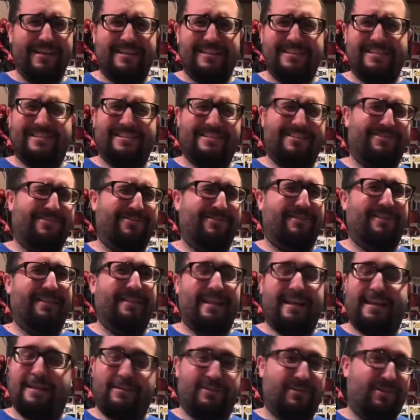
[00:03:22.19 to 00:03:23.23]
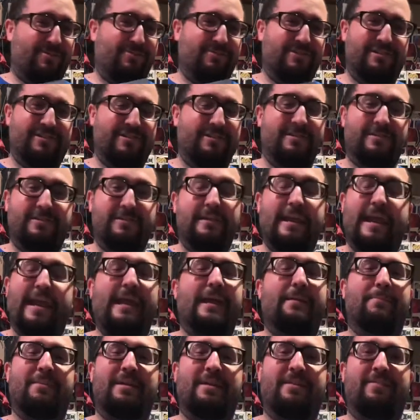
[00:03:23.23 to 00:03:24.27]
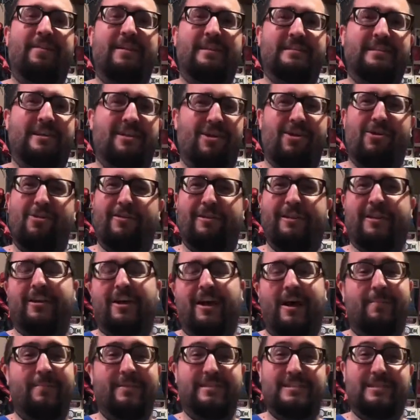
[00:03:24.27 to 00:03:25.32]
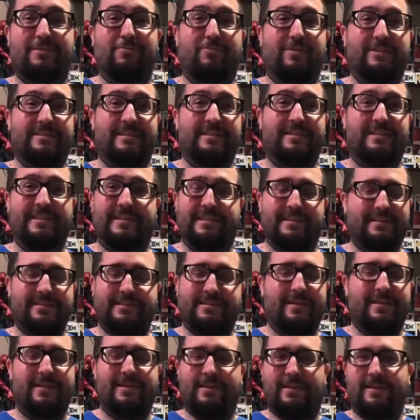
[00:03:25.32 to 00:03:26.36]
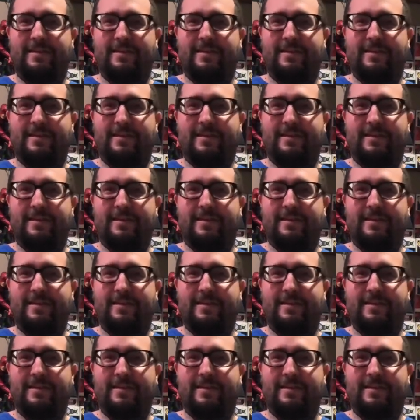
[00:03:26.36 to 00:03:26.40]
So don't hate me if I say, oh, in the comics it wasn't this.